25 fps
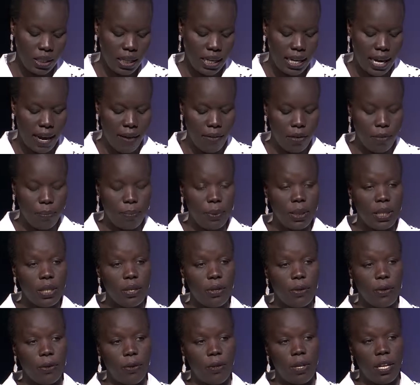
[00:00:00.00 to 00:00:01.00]
the current
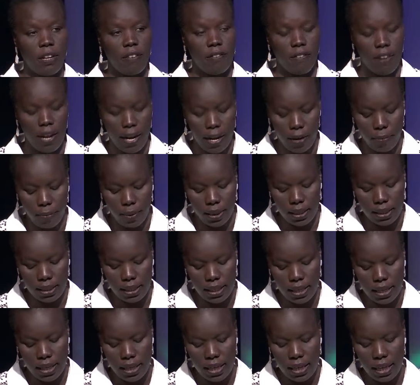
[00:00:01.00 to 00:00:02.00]
political environment,
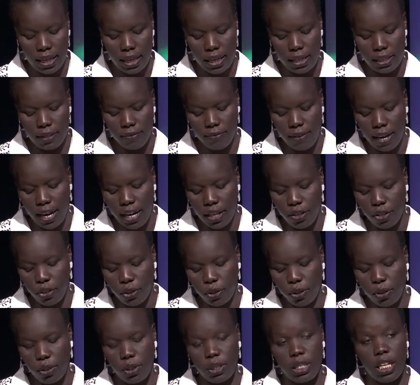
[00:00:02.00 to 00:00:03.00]
it is vital
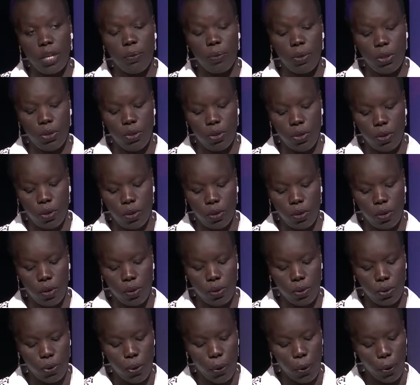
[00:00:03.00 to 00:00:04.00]
that we do not
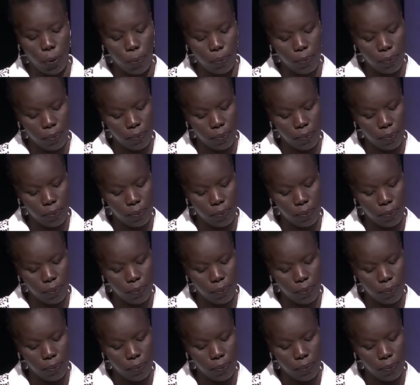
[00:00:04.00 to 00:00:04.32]
lose hope.